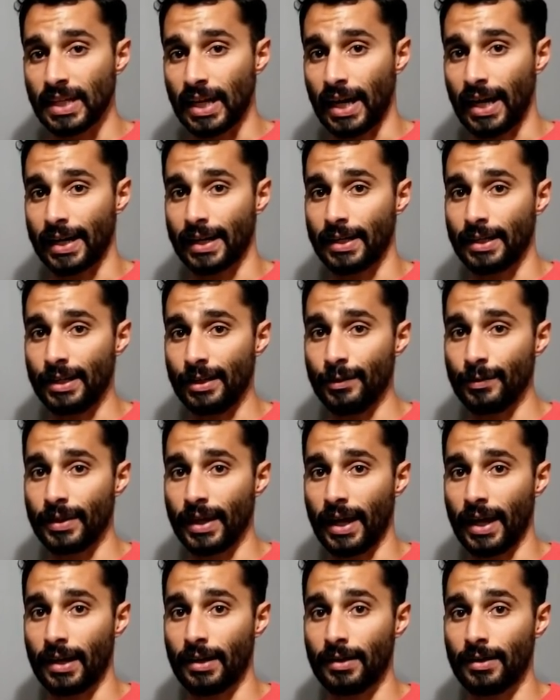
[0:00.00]
I didn't know
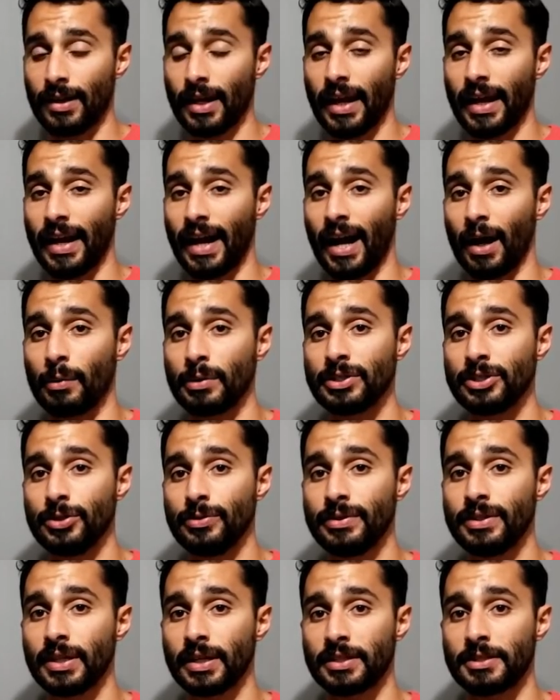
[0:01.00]
that. And I was
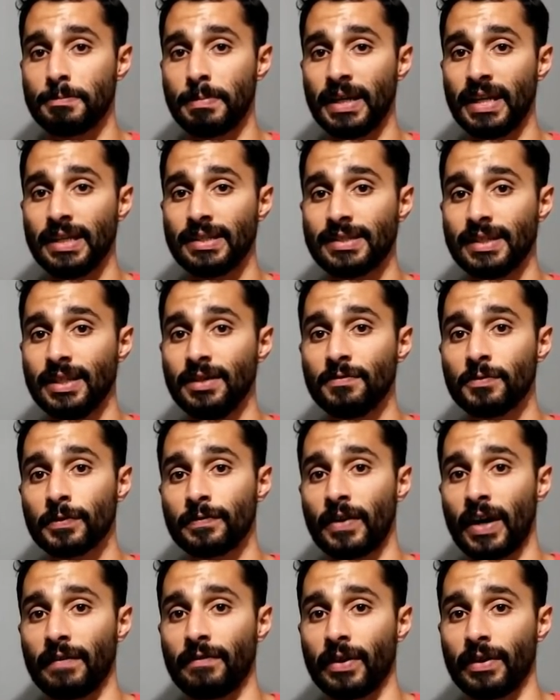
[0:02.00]
using its BDC for
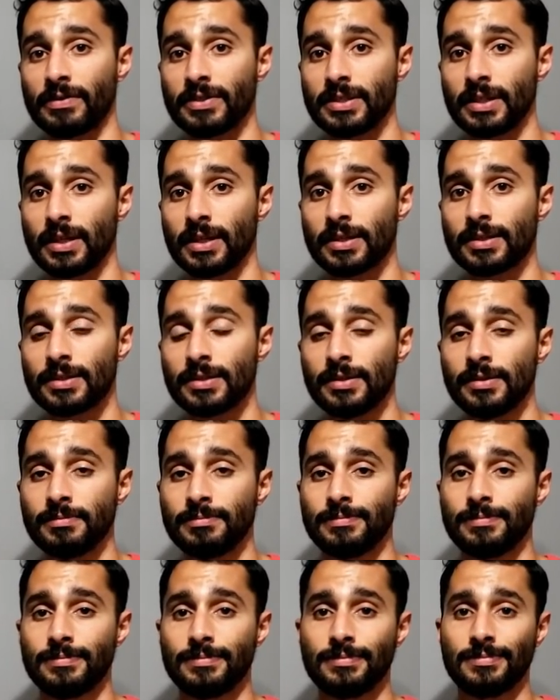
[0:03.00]
556.
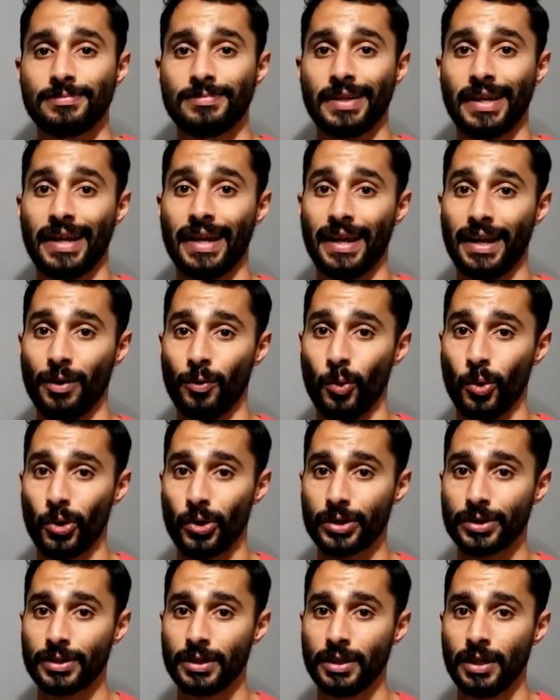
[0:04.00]
And it
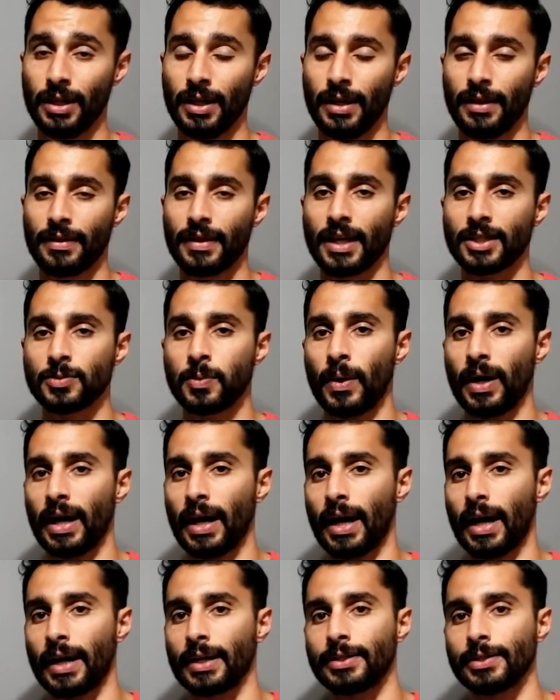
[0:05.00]
worked. That's why
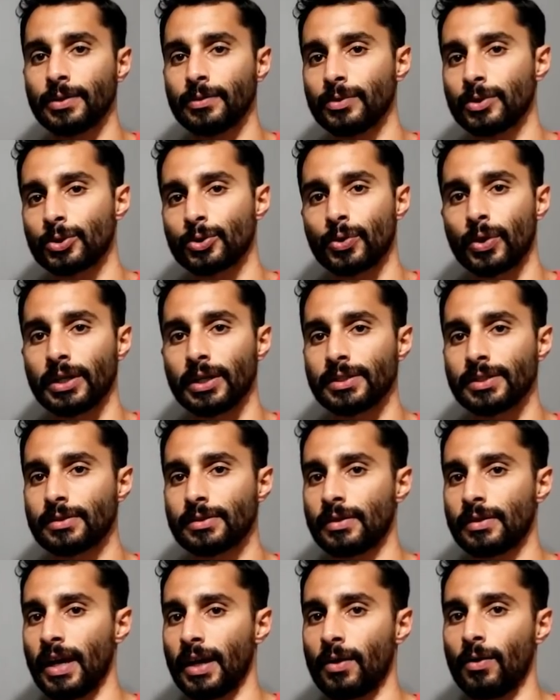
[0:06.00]
I don't
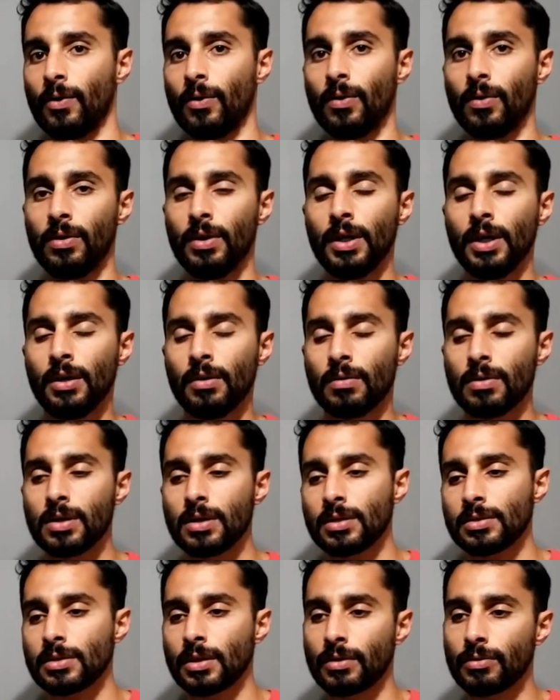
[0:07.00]
trust that whole,
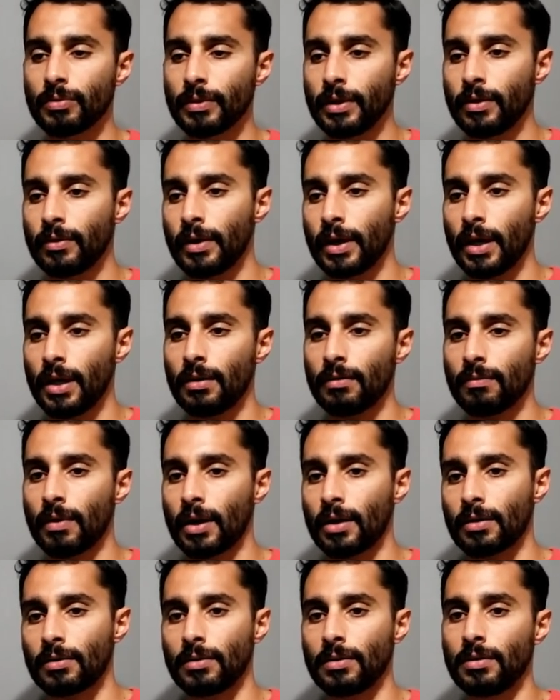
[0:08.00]
well, it's a 308
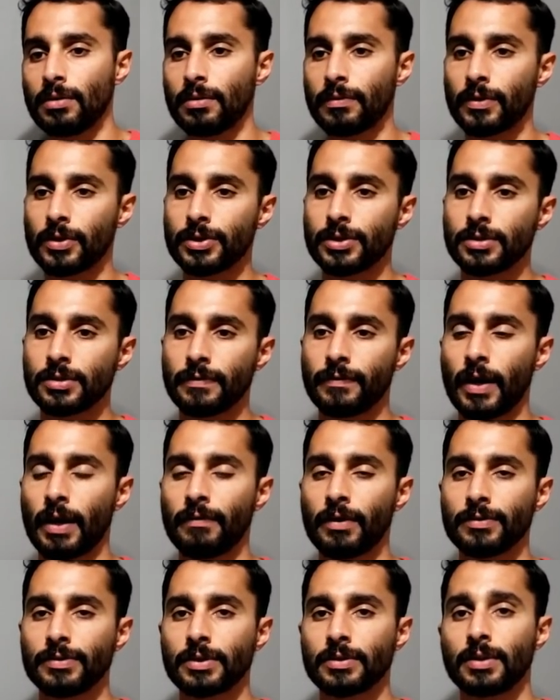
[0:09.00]
reticle versus a
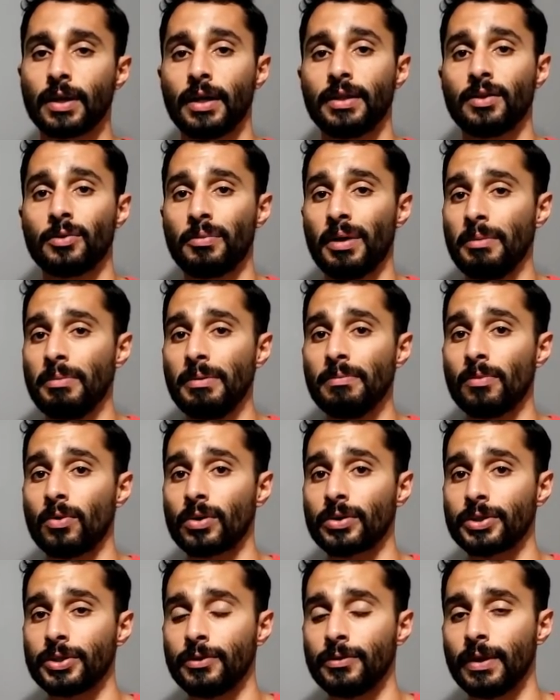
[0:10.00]
556. And there may be
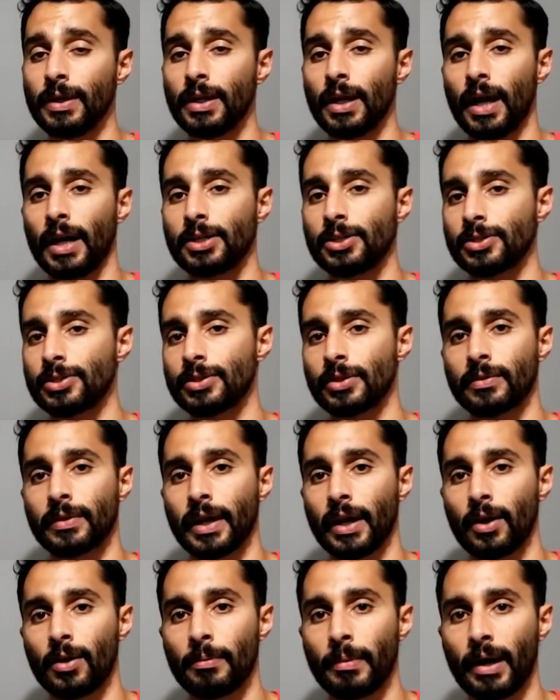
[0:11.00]
more to it. I just don't
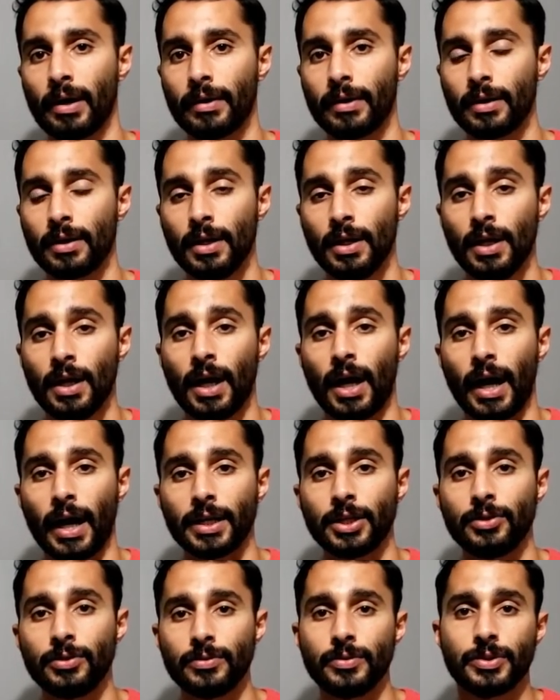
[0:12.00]
care about it. I
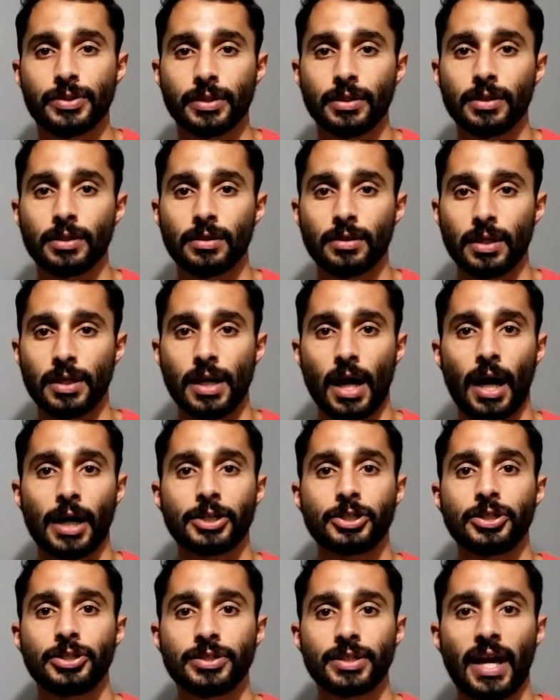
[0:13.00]
use the, the
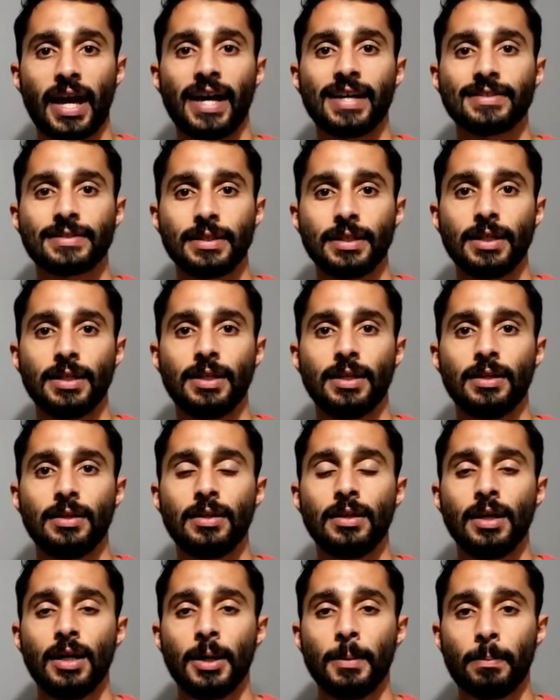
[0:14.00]
notches as
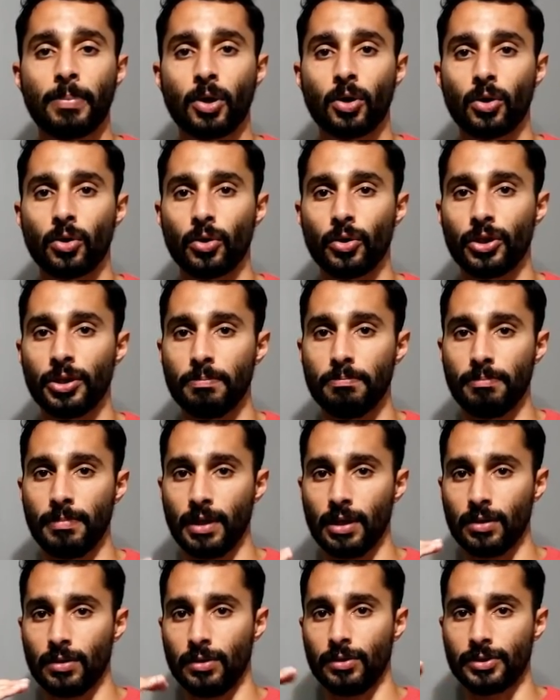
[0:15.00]
needed per the
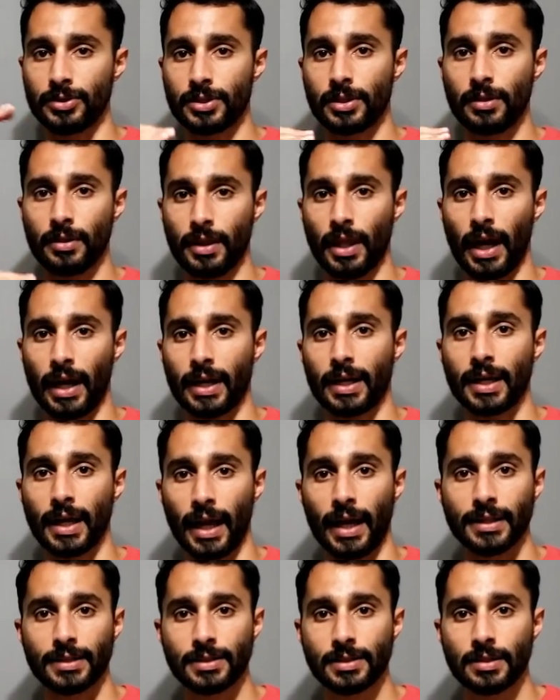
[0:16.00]
mills that it
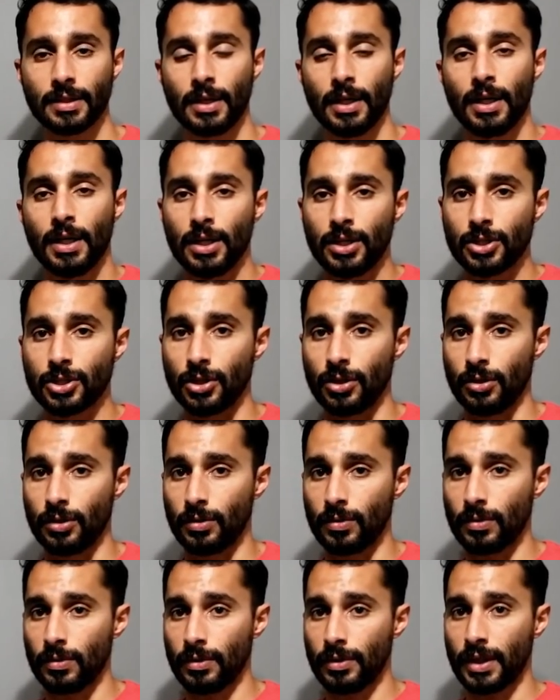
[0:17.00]
gets.
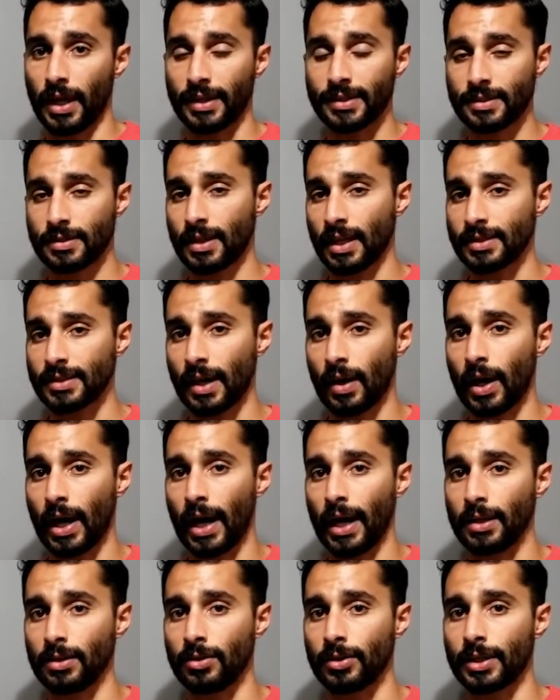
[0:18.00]
So that's that's how
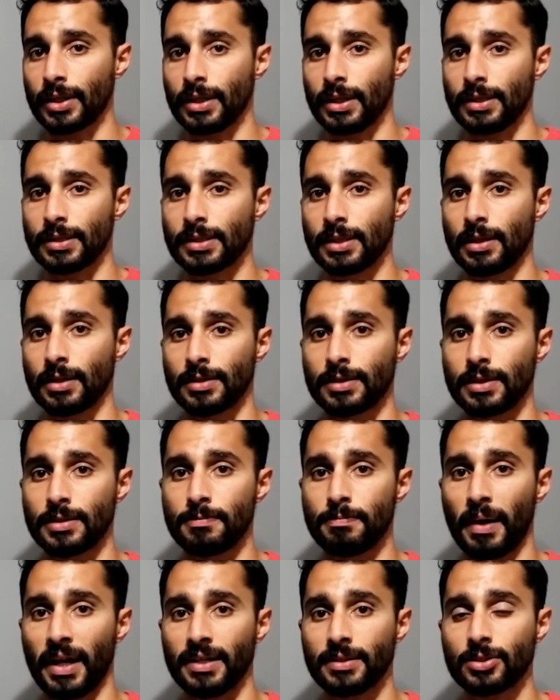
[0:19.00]
I look at these things is
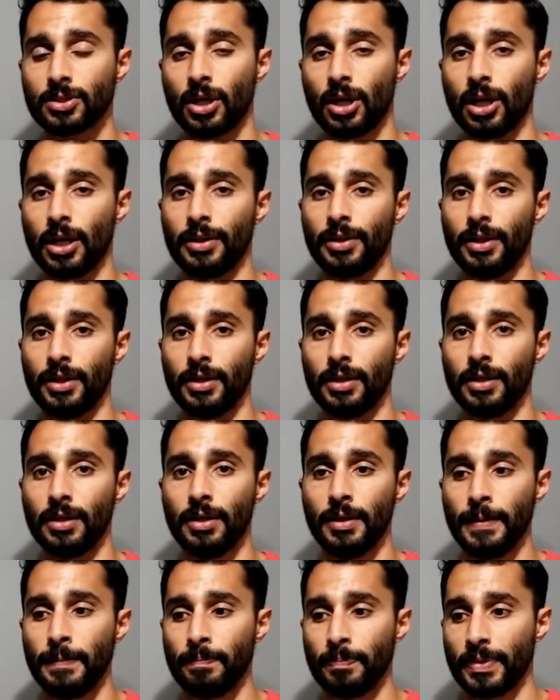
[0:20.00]
based on the
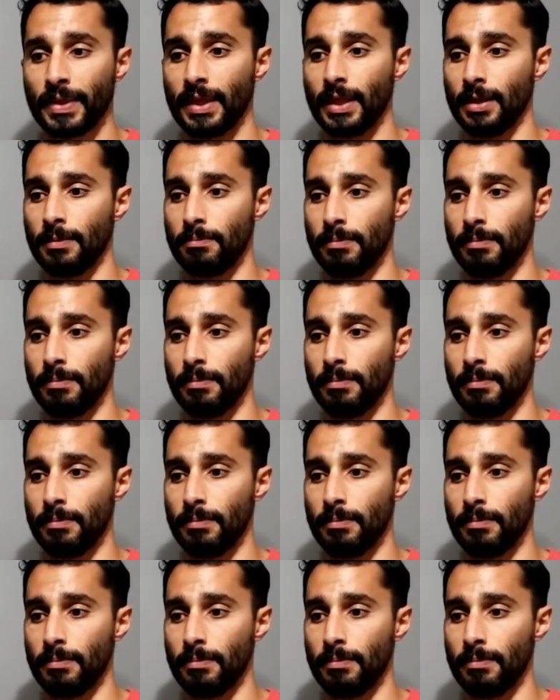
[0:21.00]
the